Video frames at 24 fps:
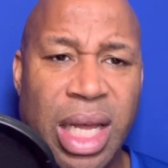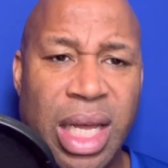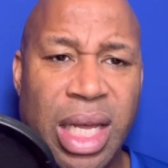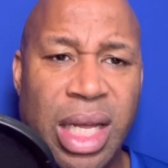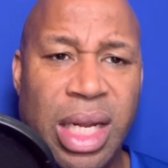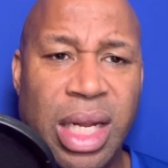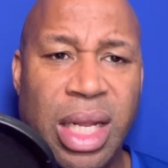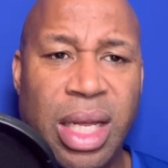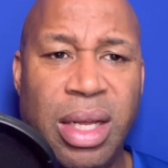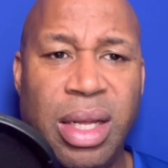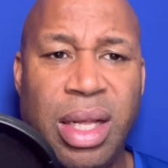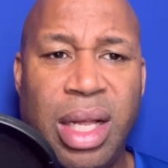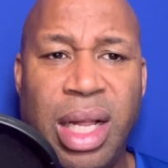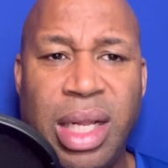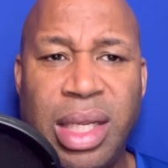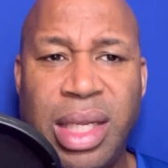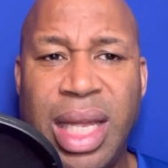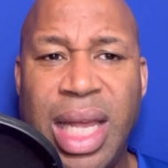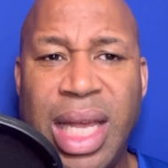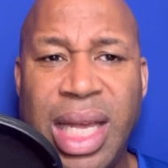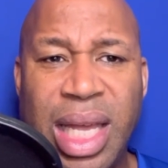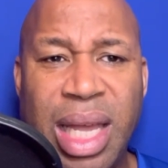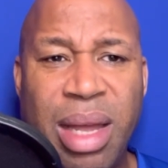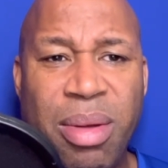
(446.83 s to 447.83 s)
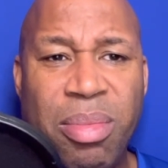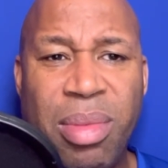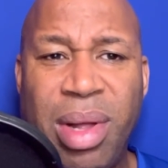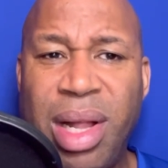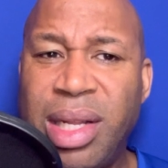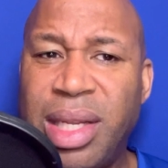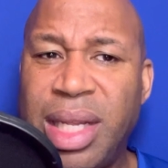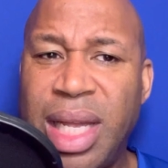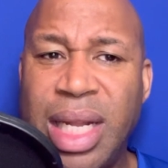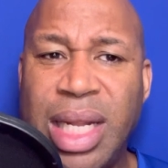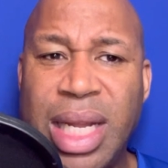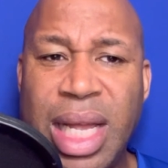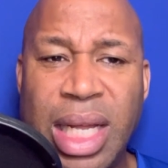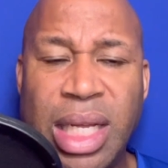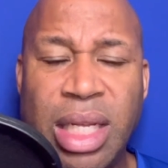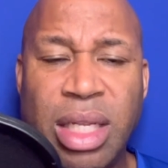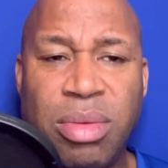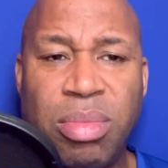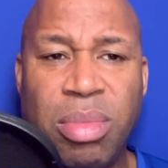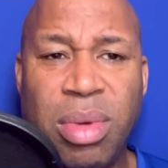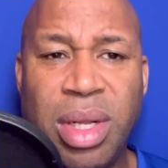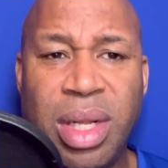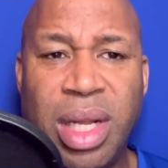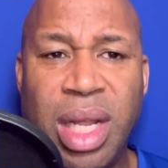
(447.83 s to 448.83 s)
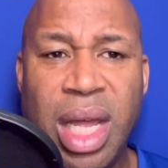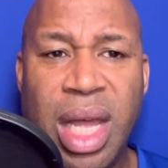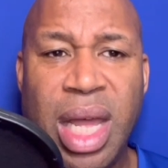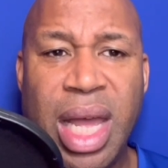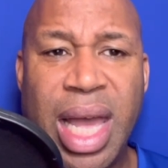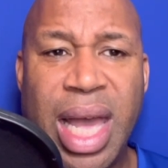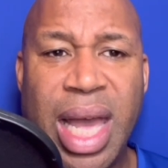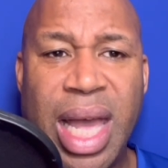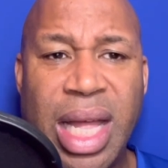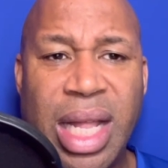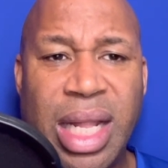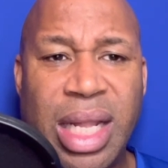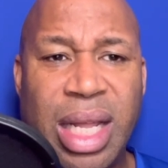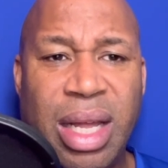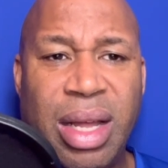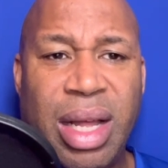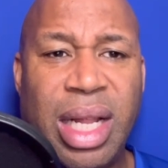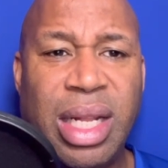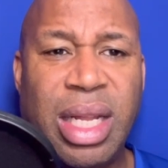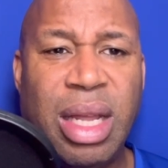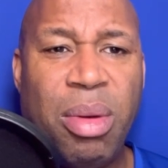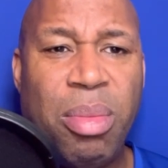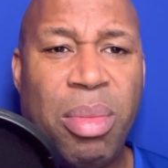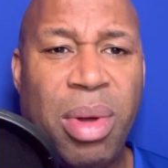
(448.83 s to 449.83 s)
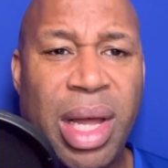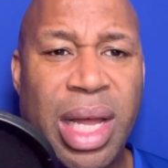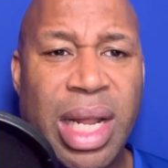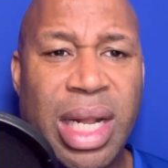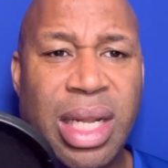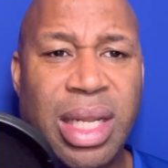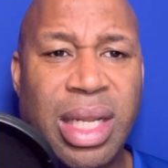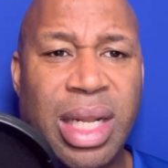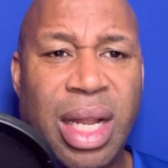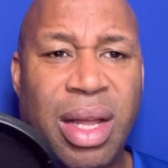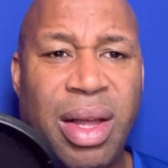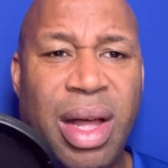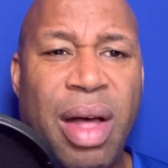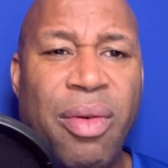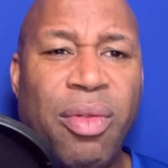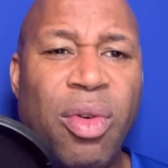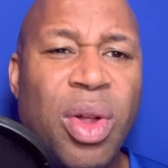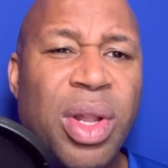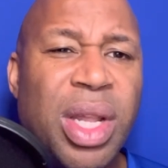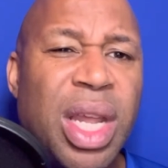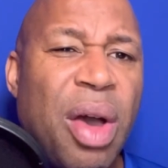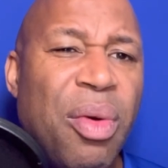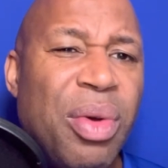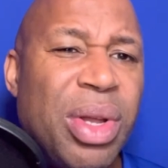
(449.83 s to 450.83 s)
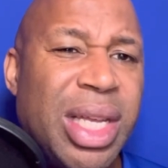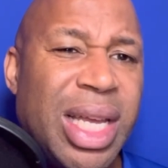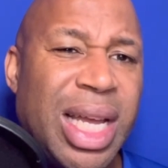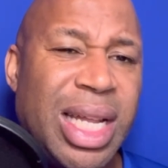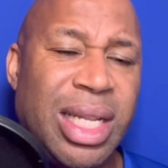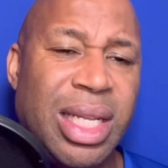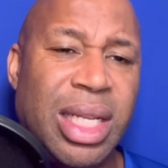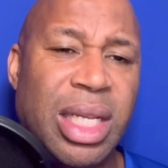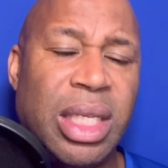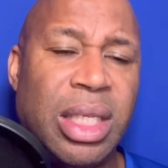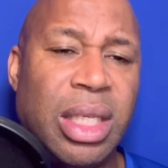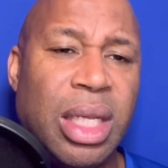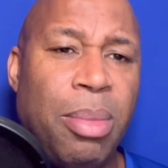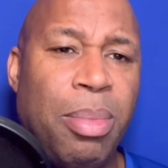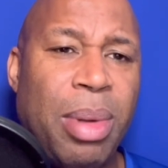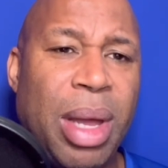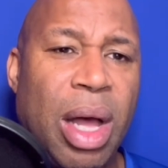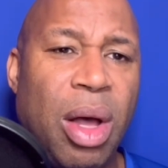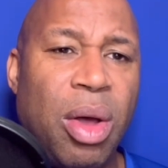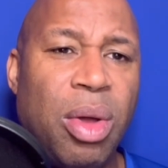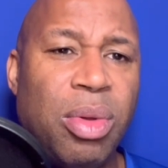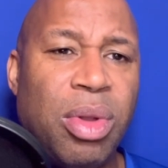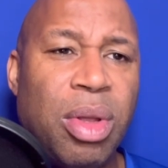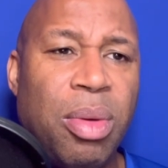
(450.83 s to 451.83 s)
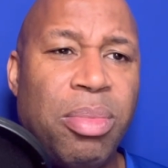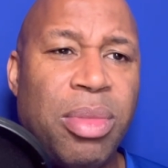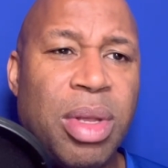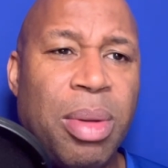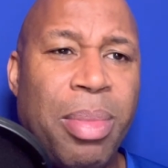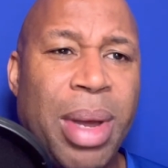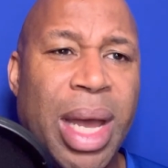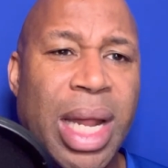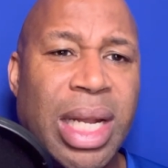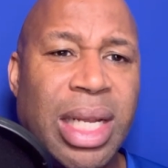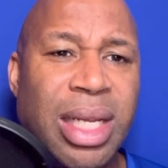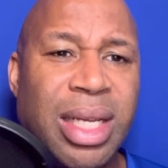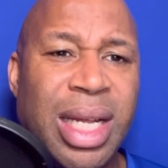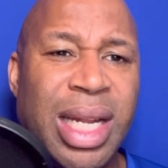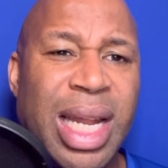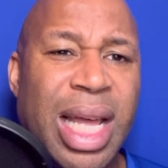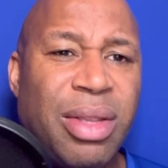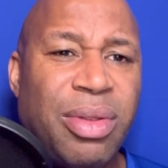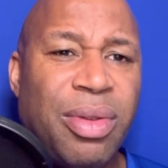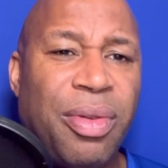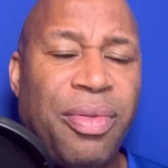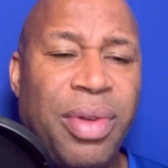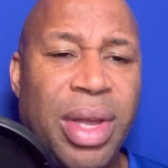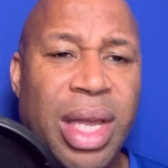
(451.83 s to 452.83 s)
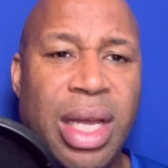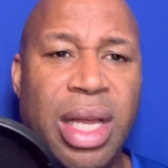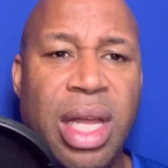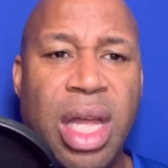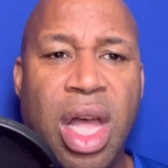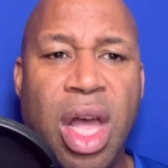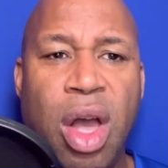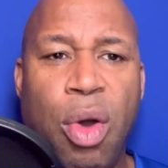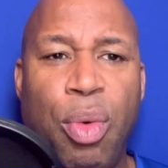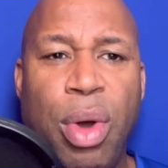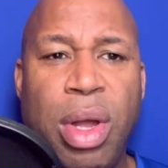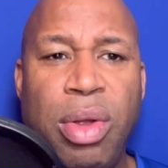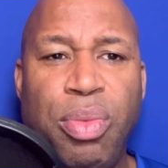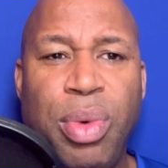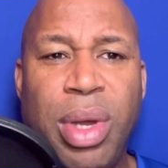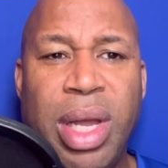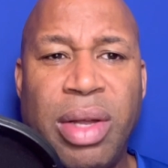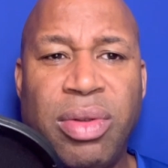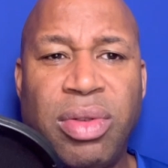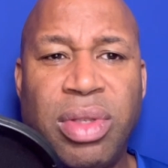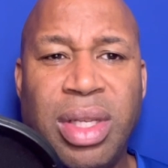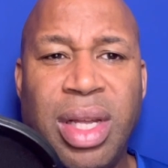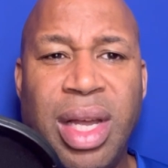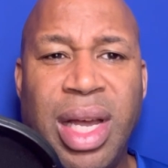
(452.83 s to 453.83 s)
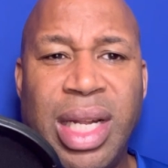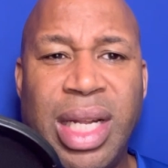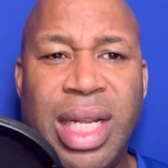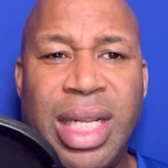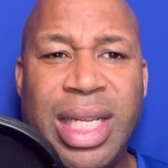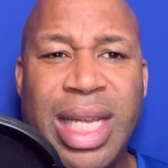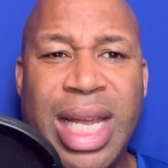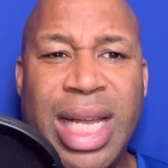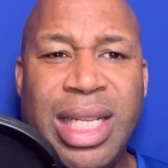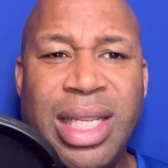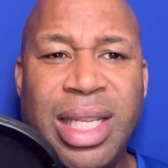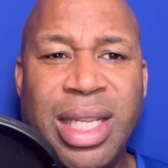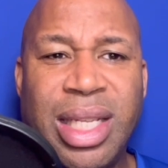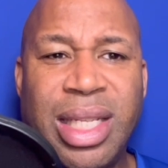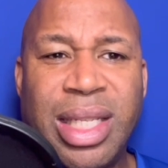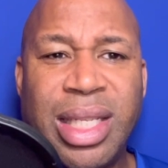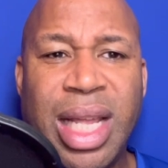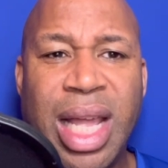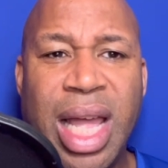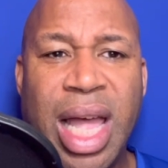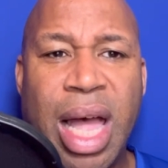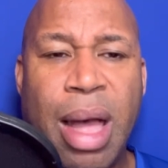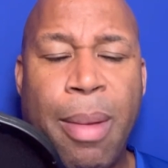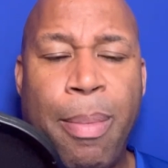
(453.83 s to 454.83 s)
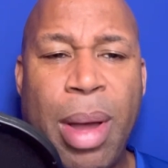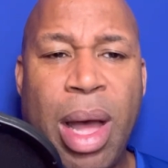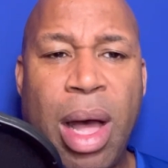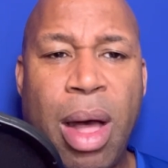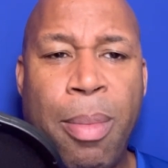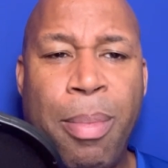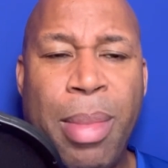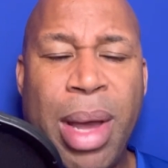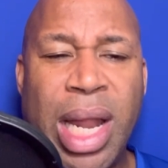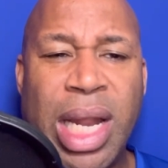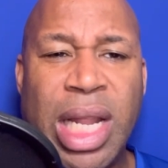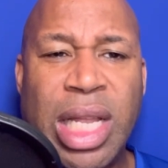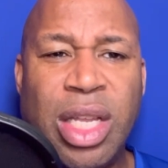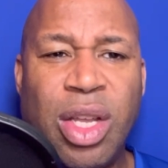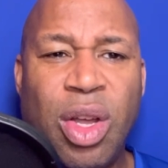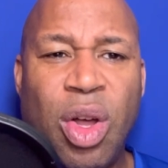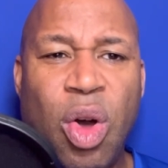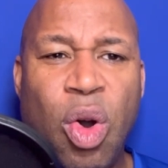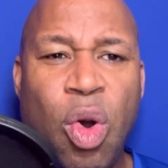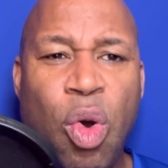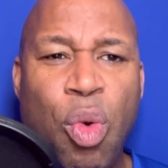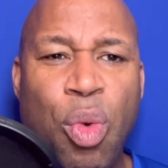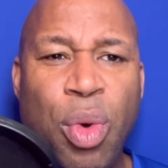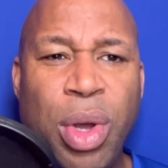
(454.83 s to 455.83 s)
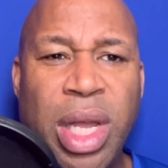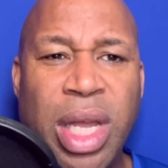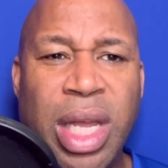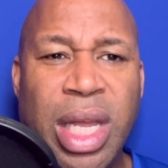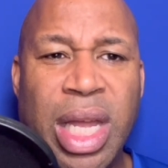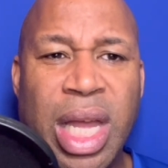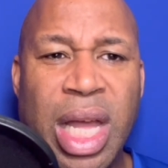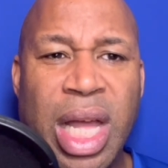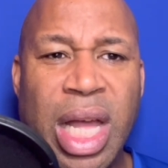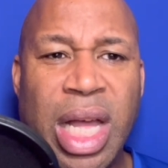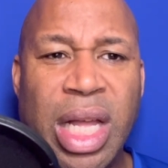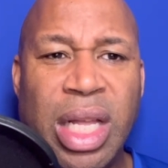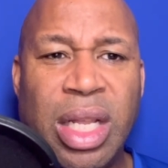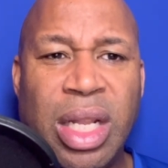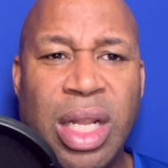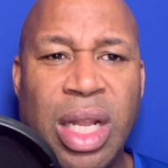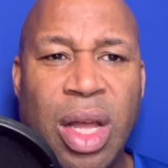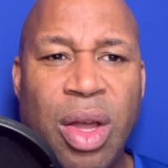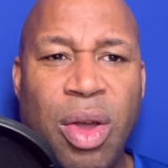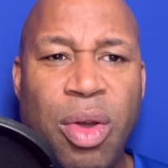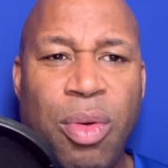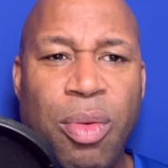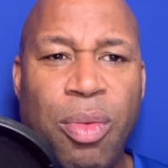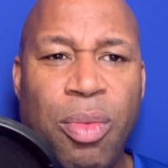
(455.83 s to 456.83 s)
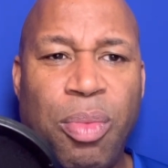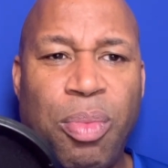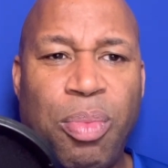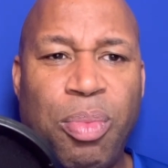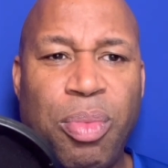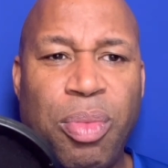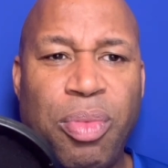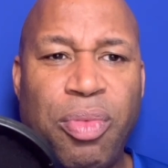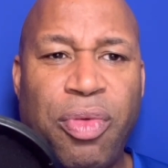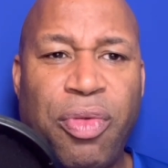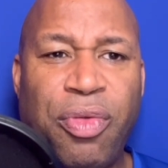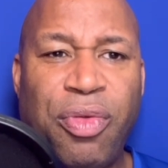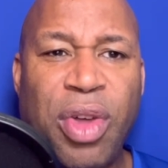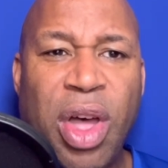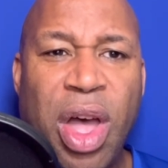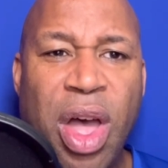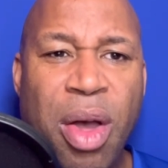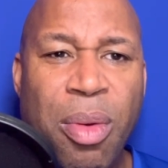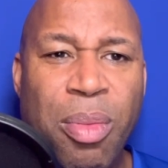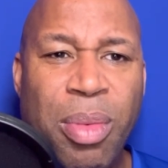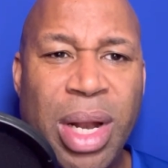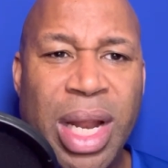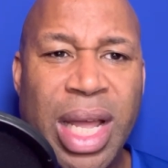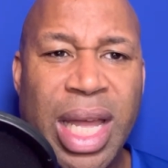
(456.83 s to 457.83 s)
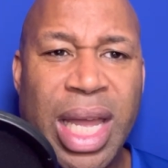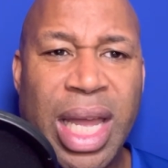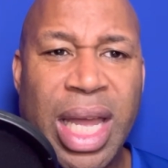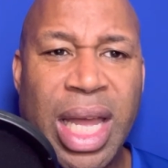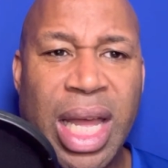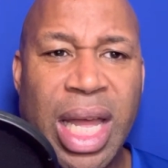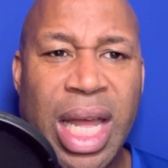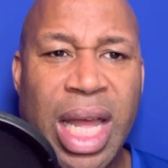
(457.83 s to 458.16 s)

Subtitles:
You know, I'll take him, I'll take Nagelsmann, and I don't mind. You know, I've got no agendas about the manager, and that's the thing. When we have certain agendas about a manager, or we, you know, firmly